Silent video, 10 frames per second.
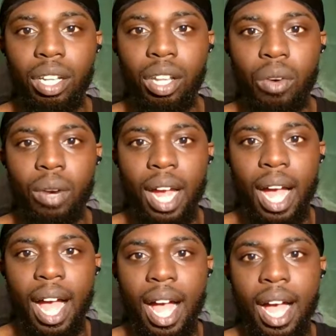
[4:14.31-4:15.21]
lower
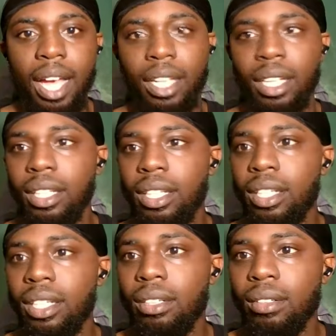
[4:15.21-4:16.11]
high
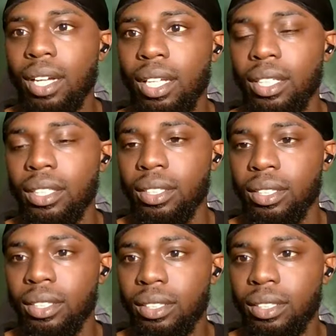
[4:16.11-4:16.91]
right here.